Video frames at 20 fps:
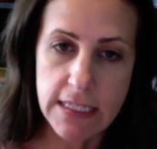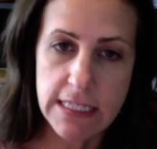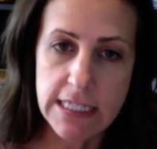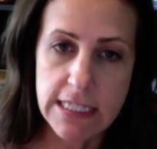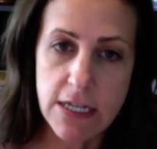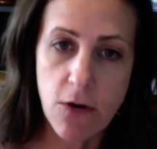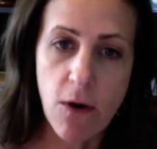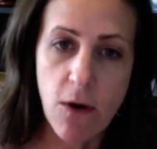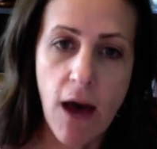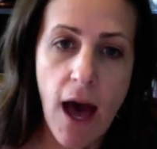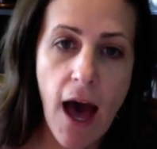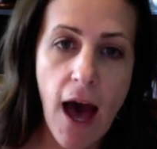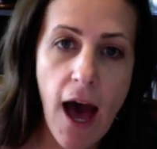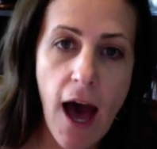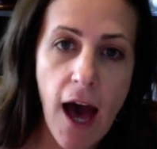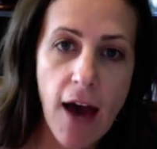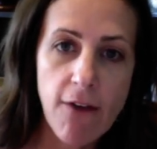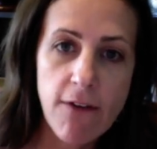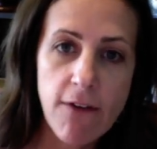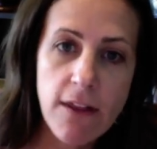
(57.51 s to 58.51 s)
And so
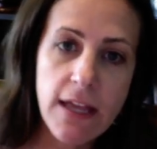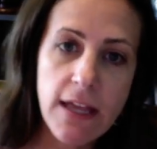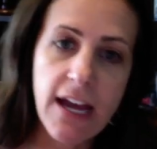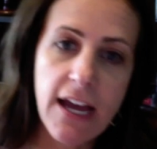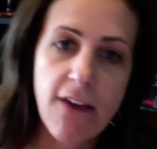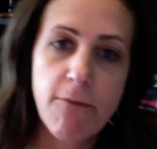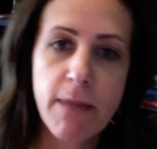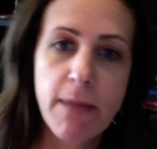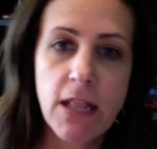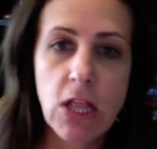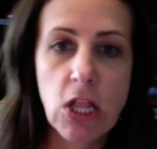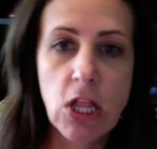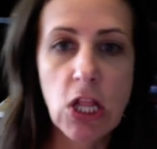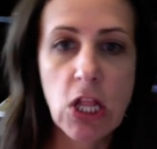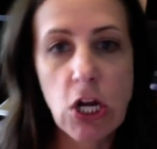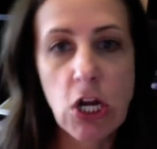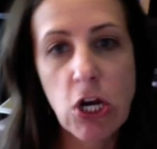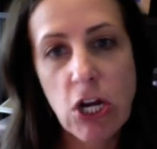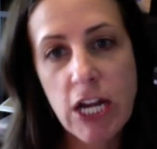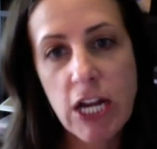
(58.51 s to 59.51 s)
I feel like I've been
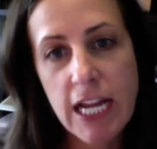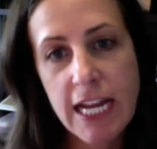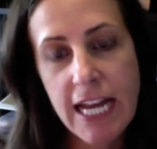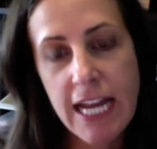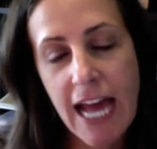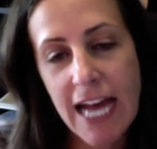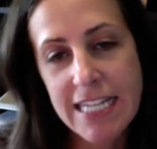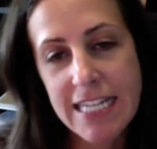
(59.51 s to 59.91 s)
learning